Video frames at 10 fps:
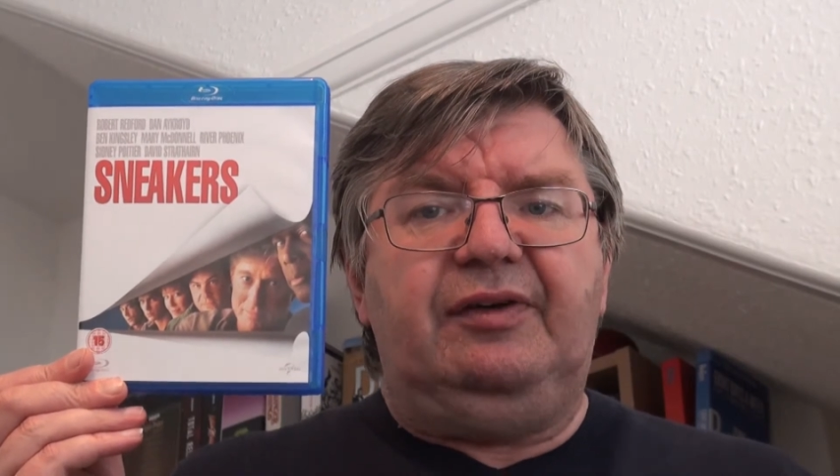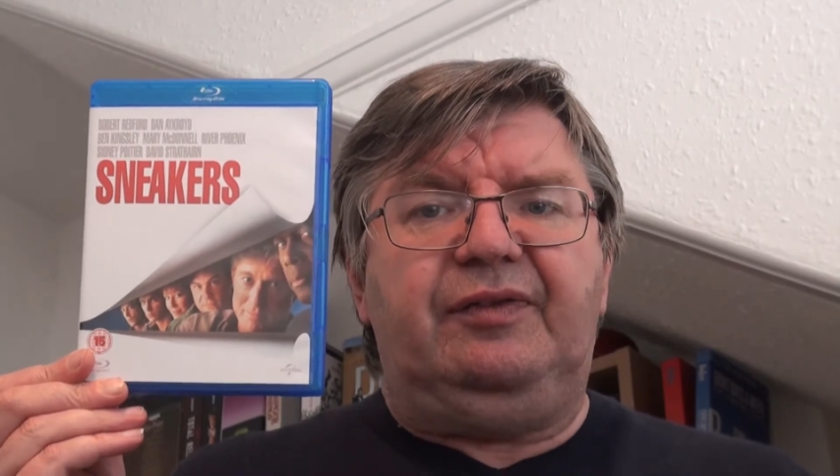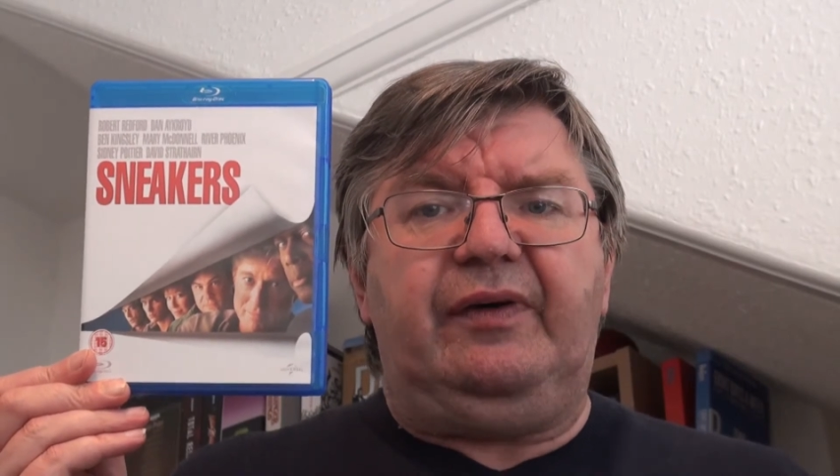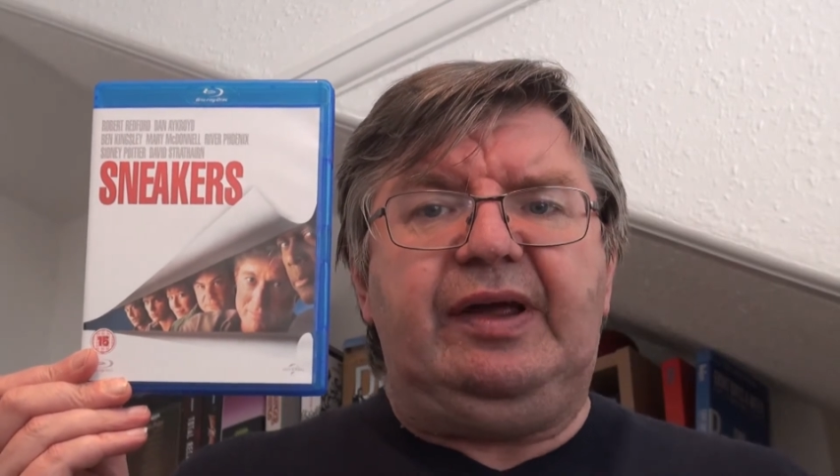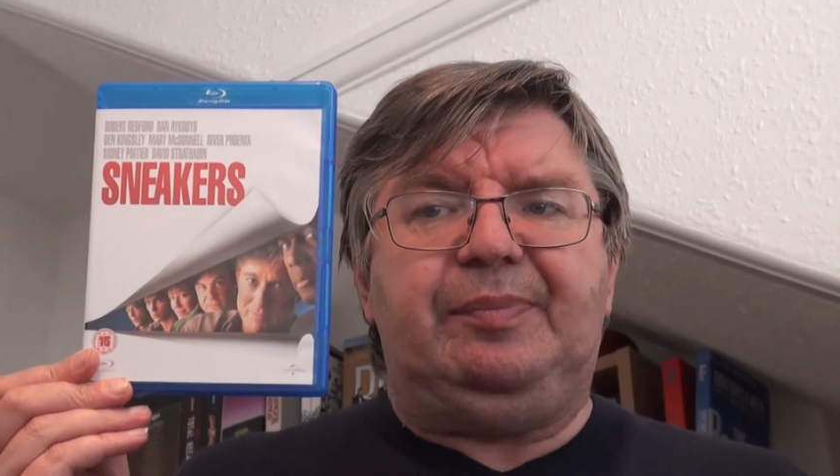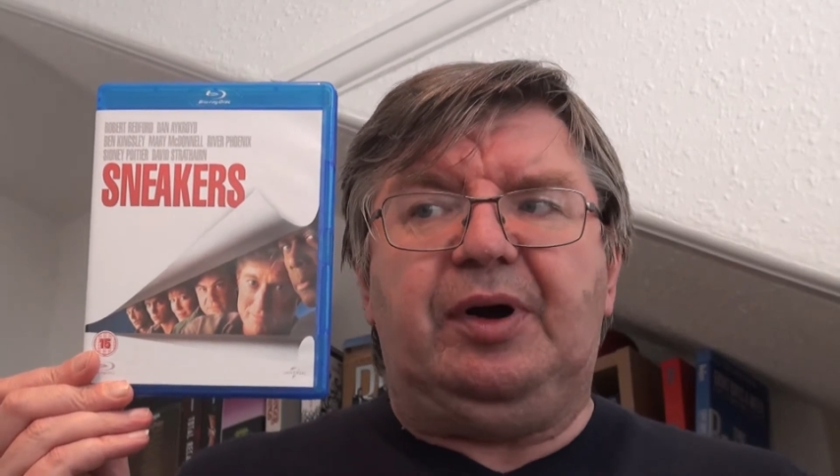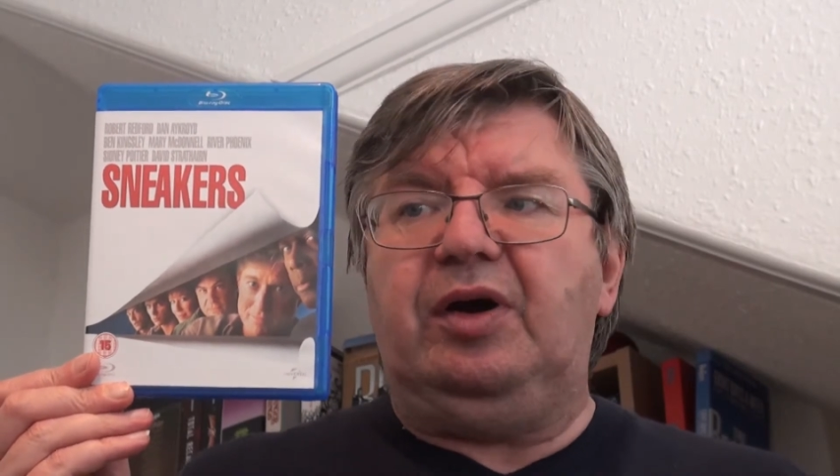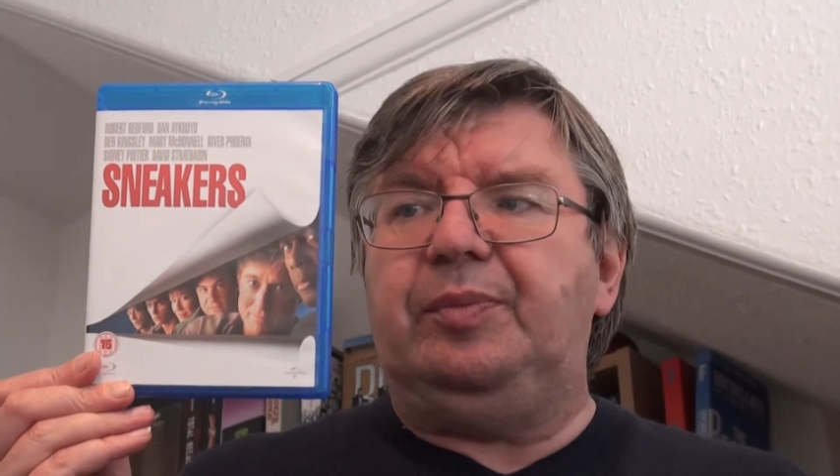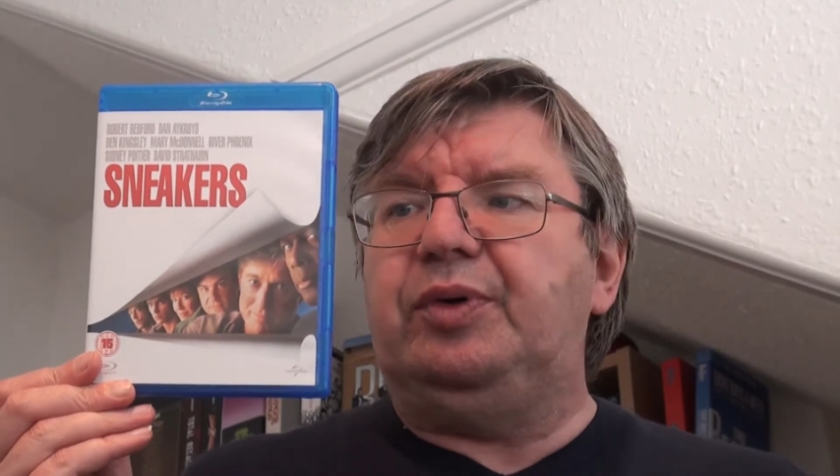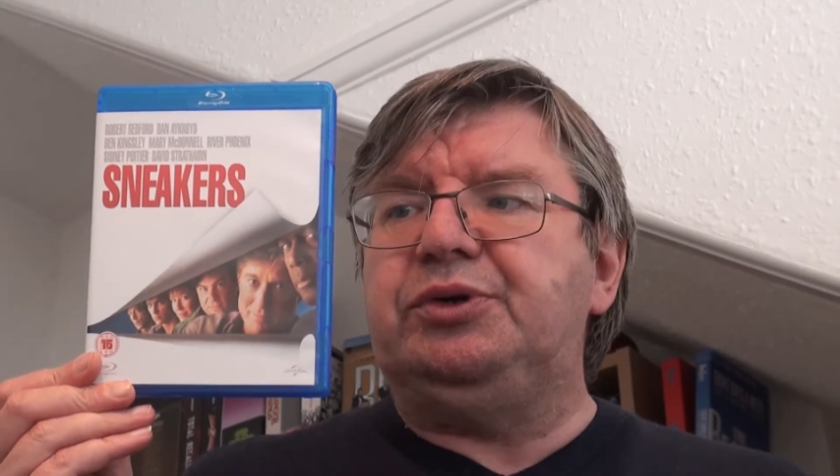Very
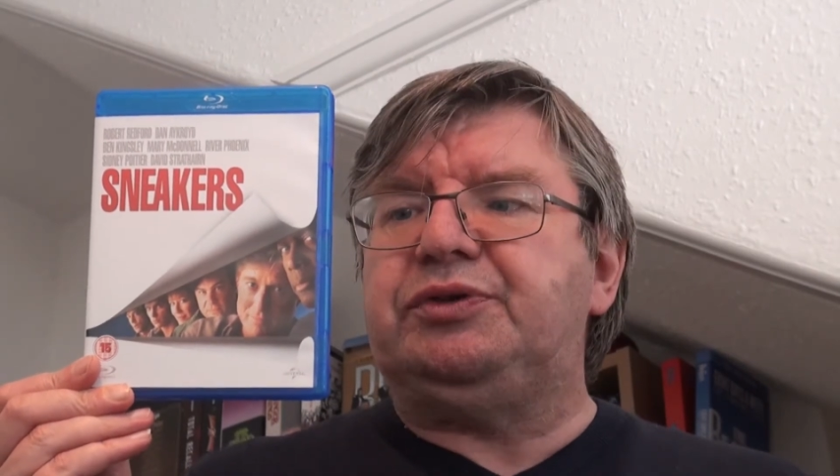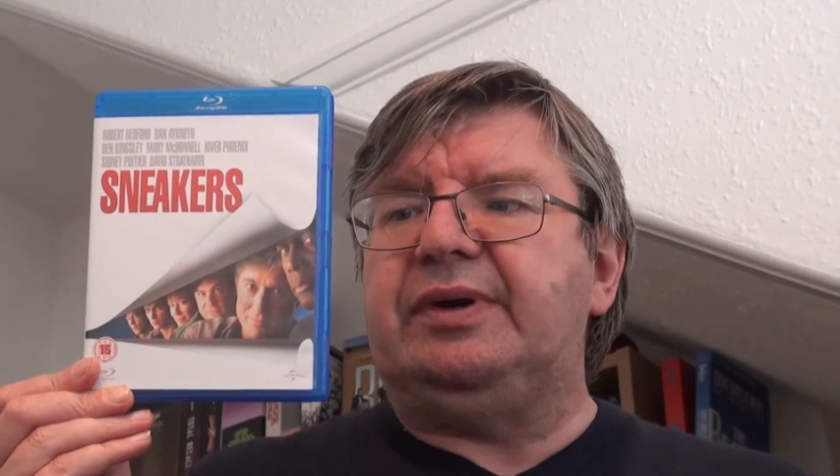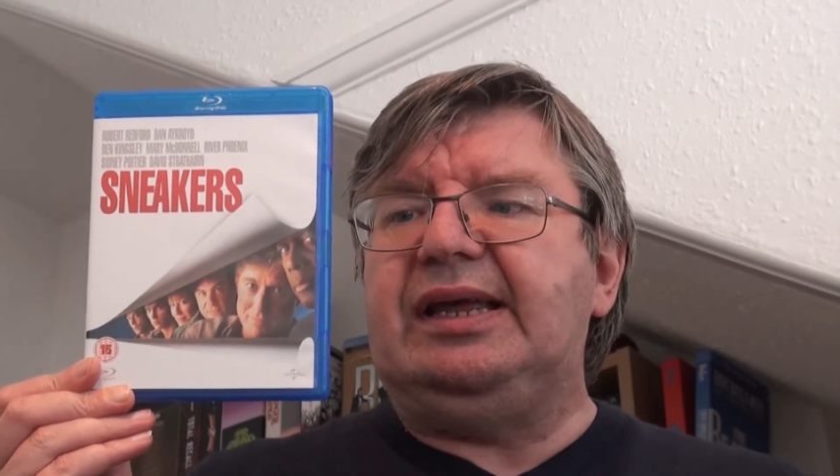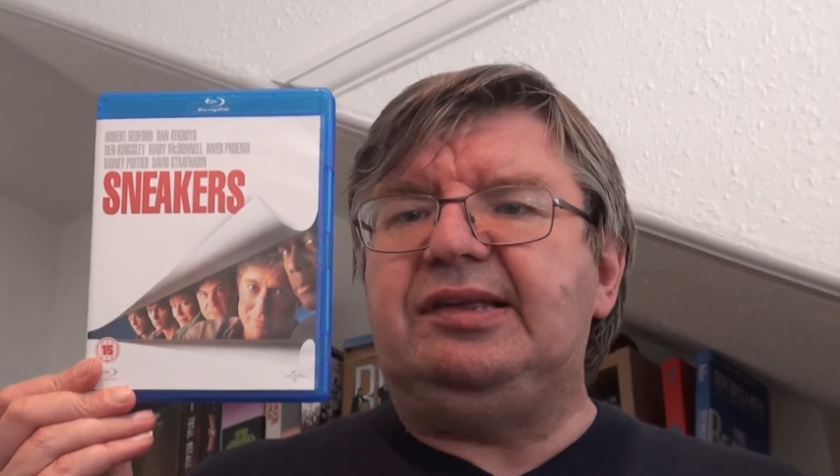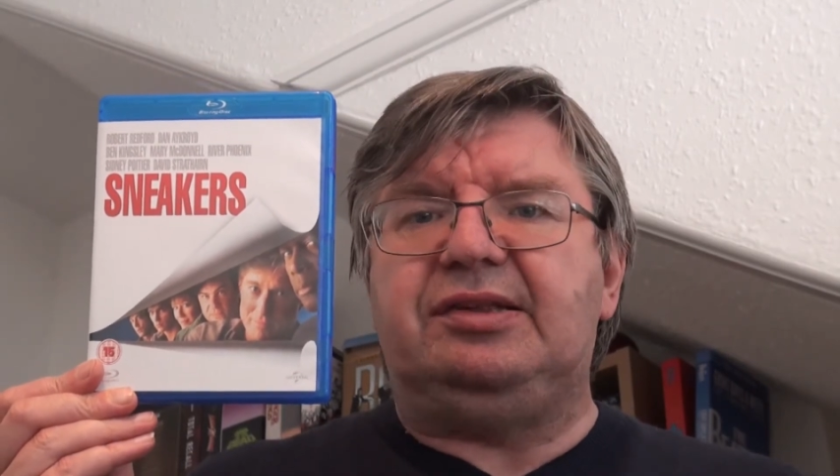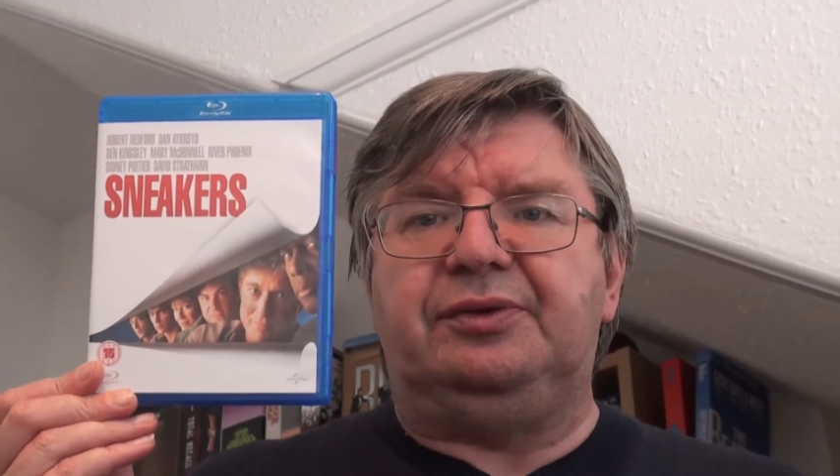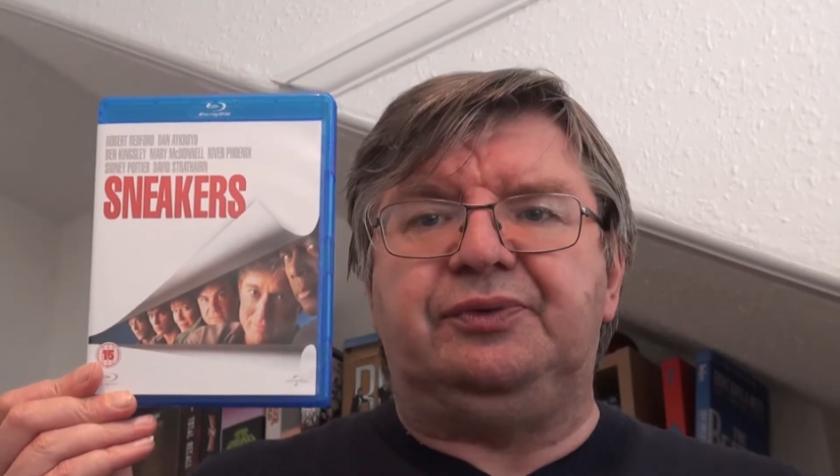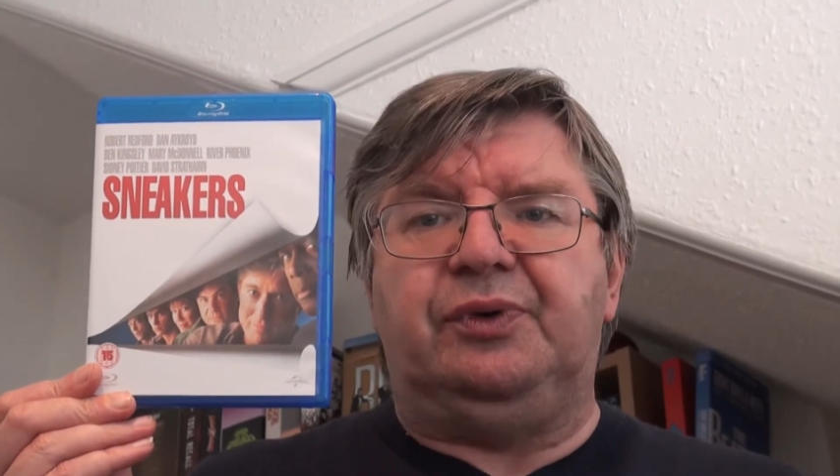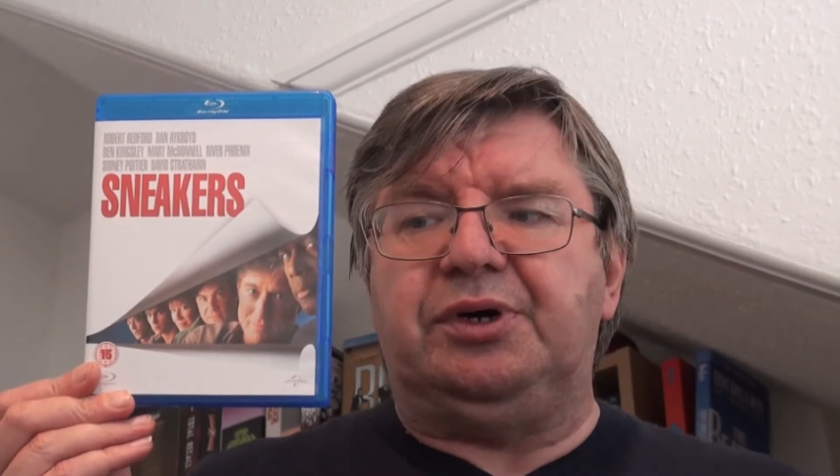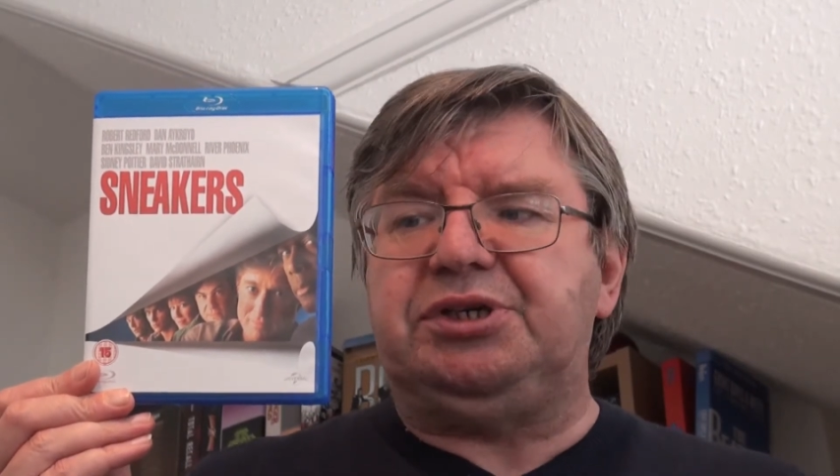bare bones release,
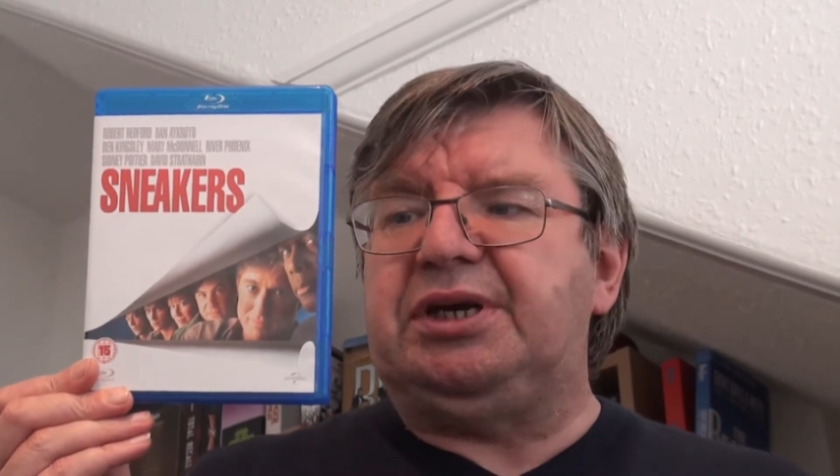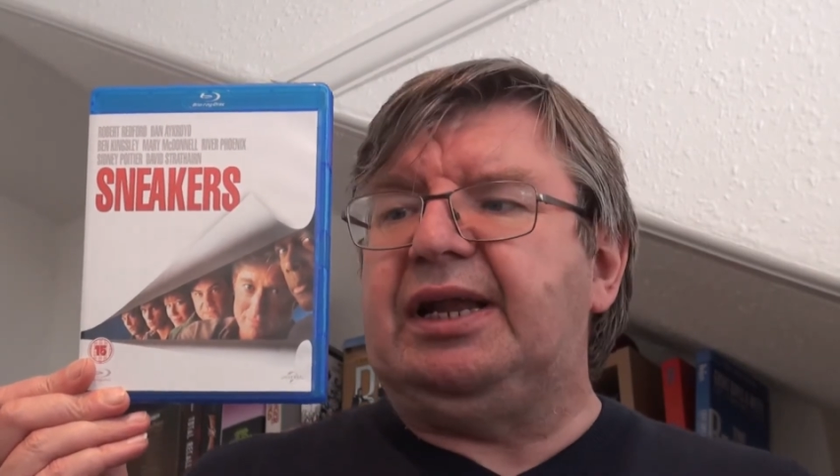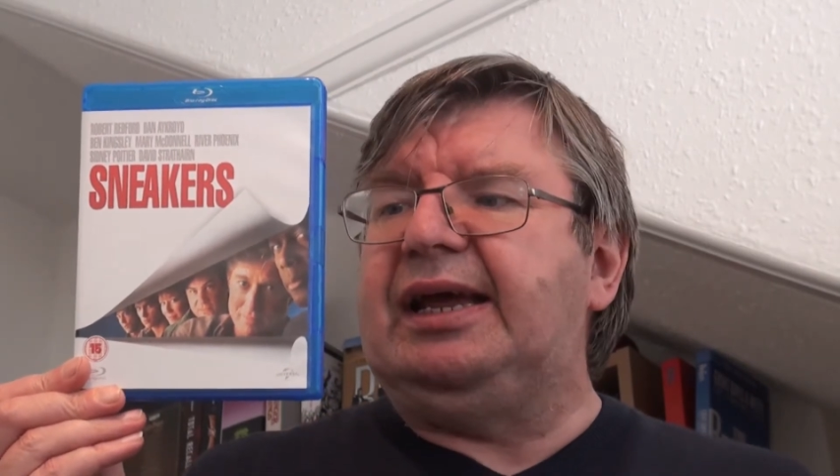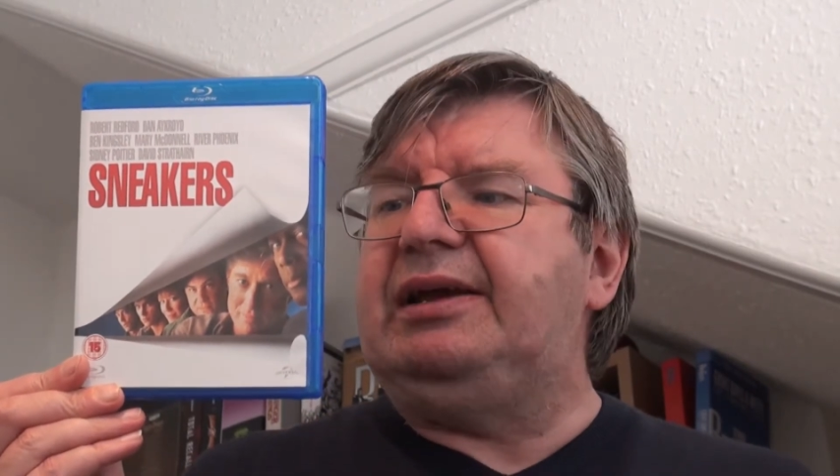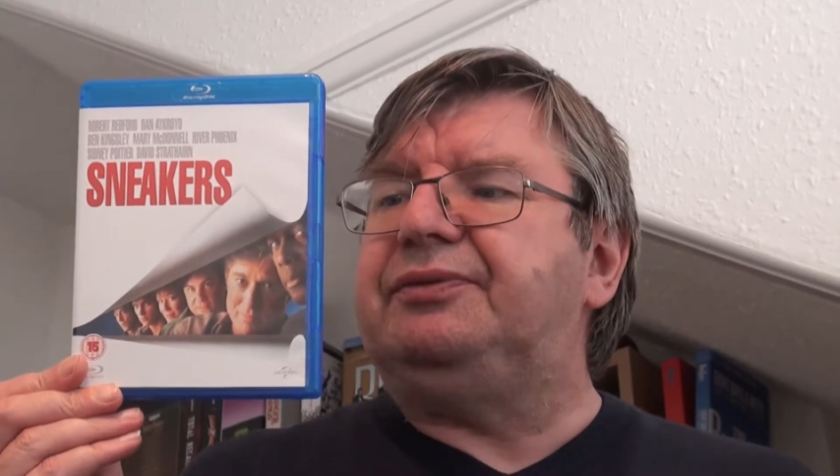unfortunately,